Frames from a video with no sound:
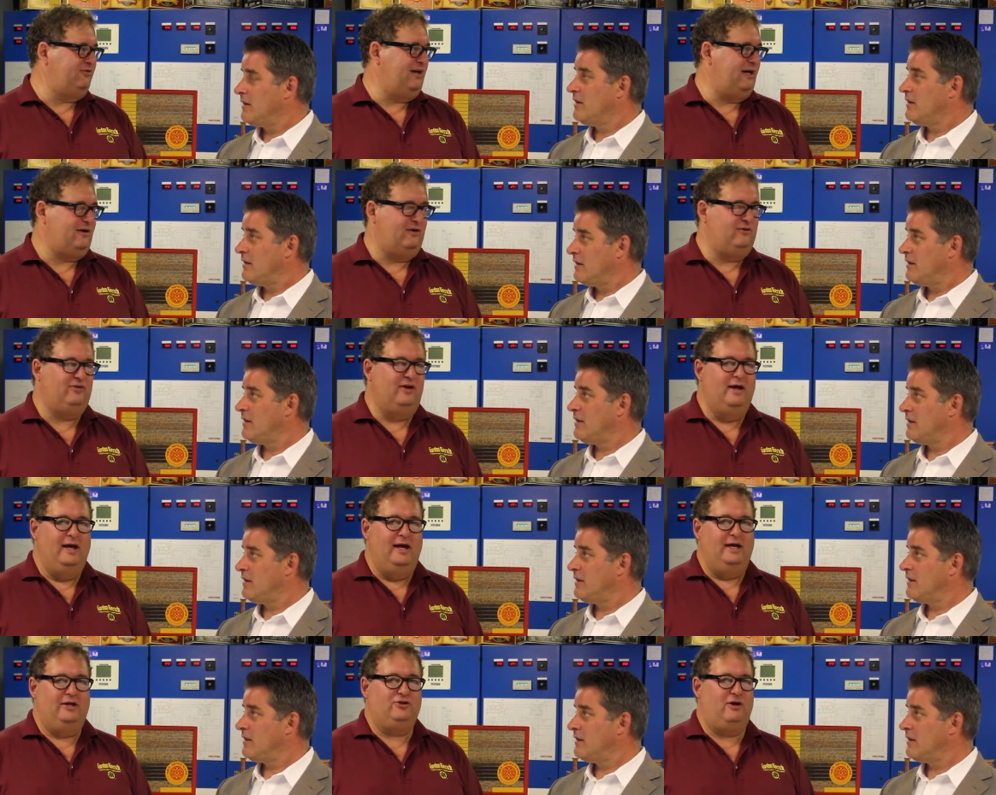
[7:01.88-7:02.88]
Speaker 1: takers
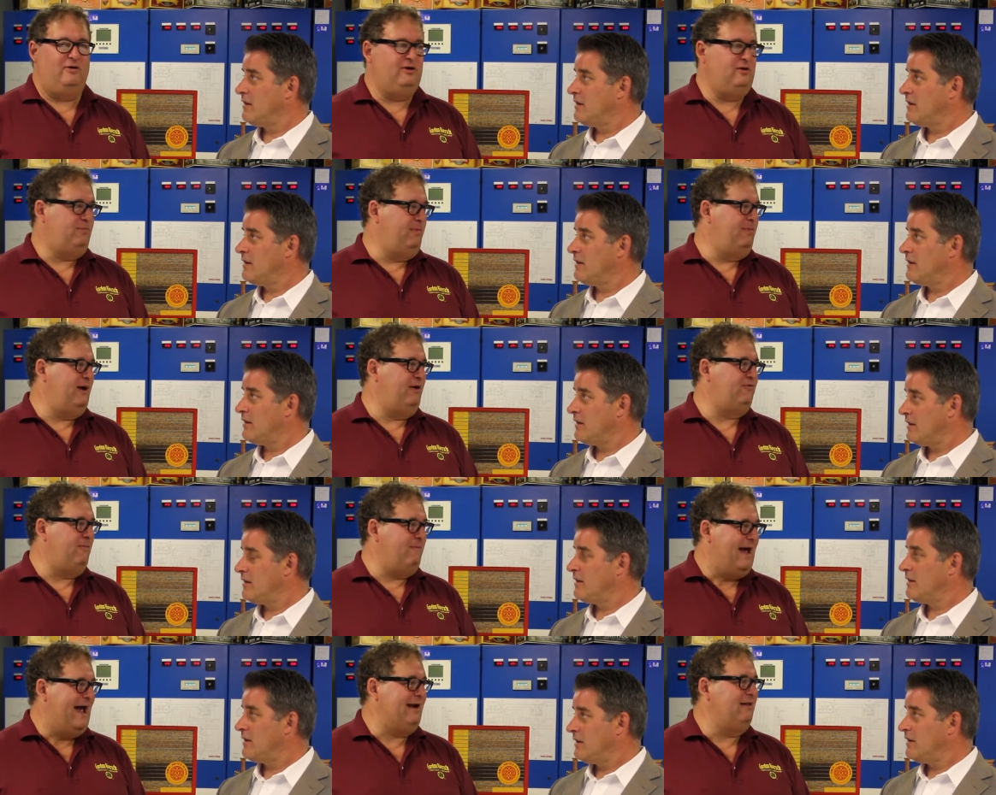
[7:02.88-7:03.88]
and try to prepare for
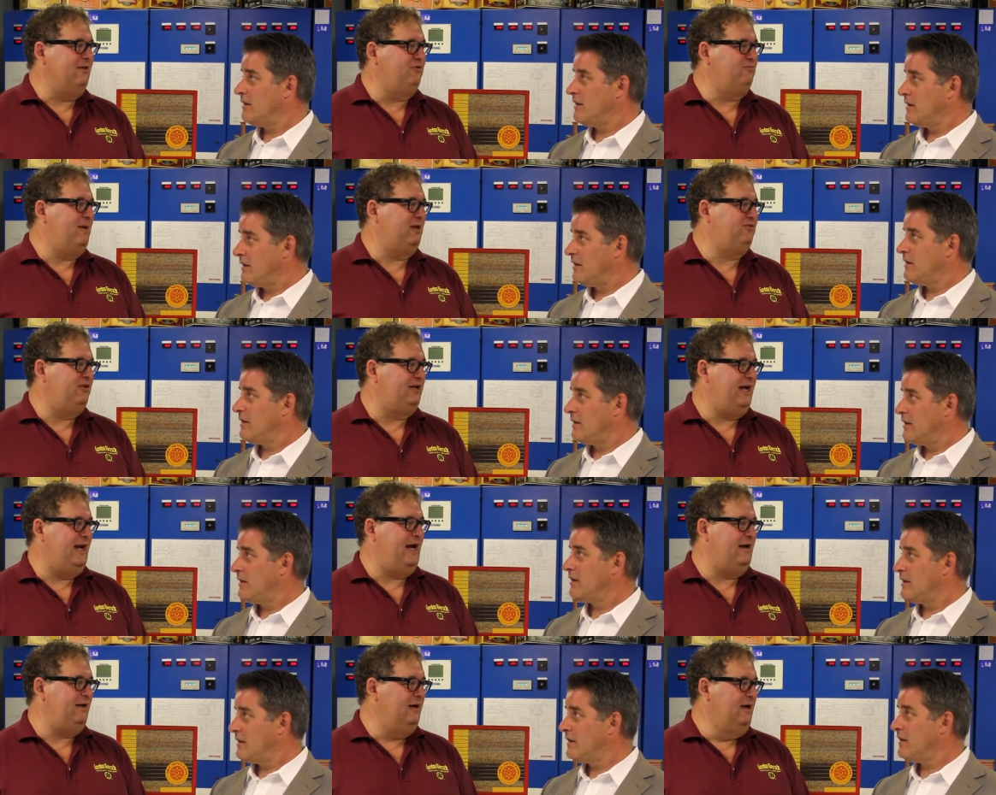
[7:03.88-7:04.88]
battle as best you
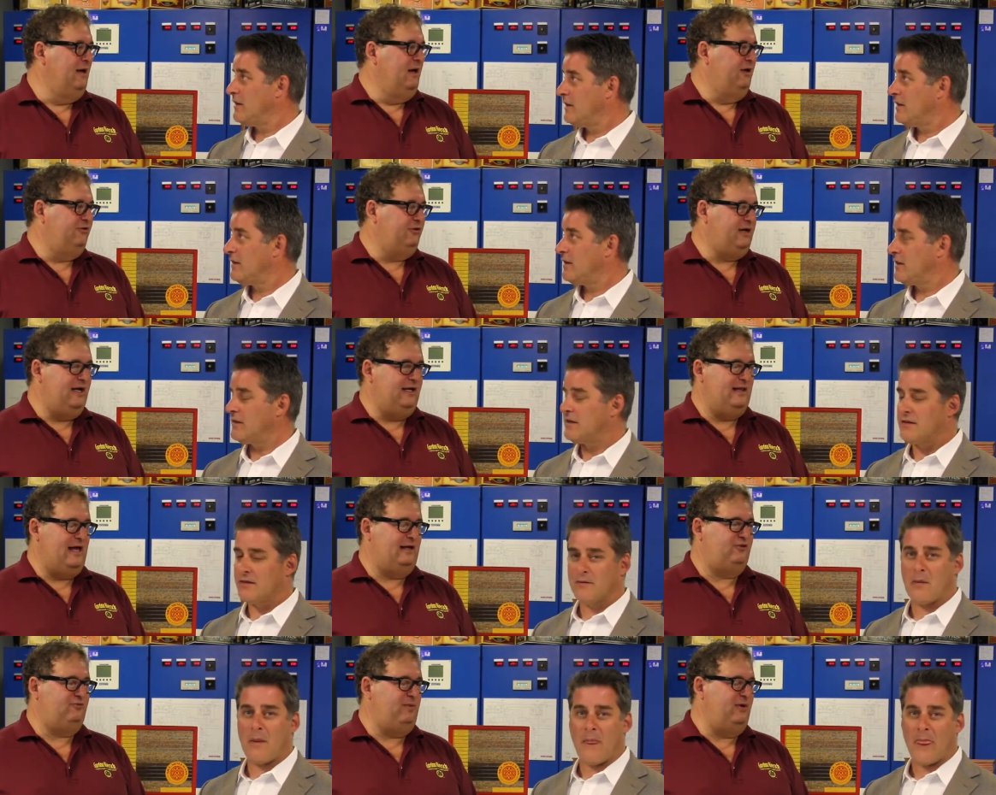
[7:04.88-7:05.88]
can. So getting that
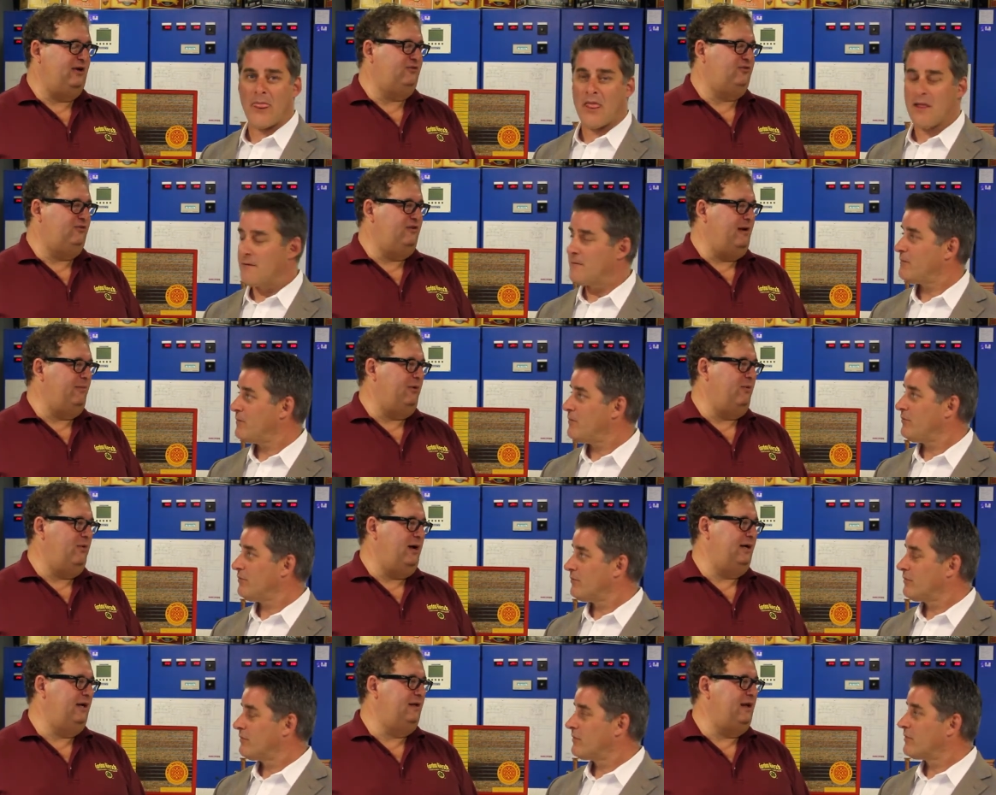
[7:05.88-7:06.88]
experience is number
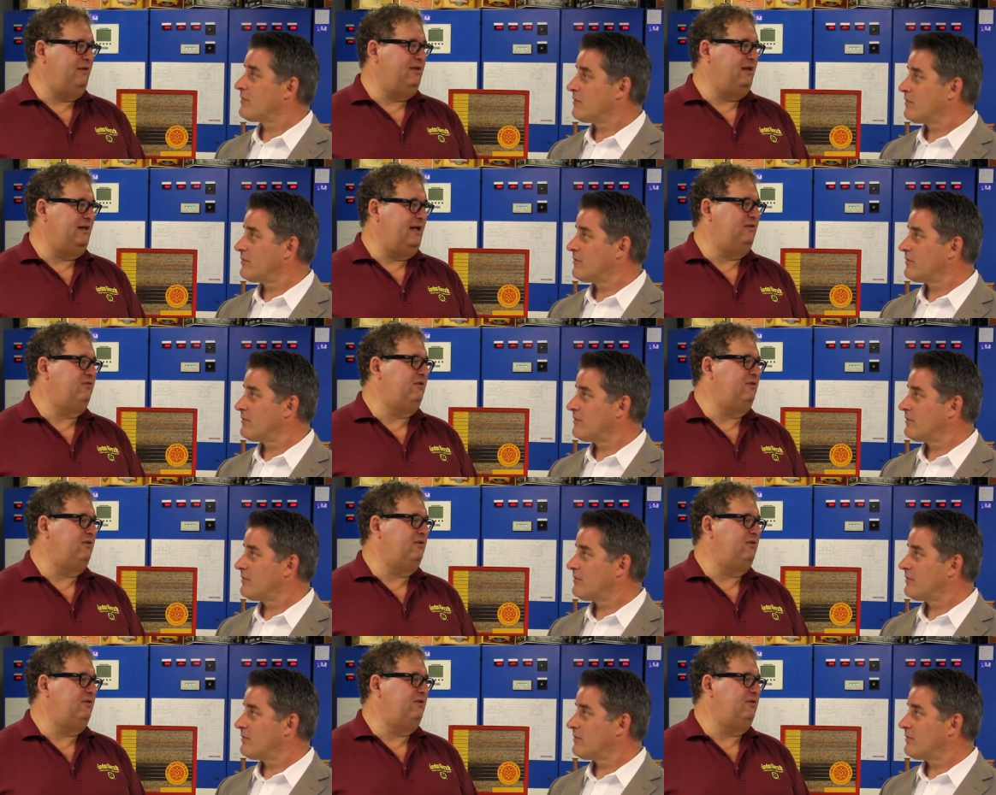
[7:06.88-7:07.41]
one, and I think that's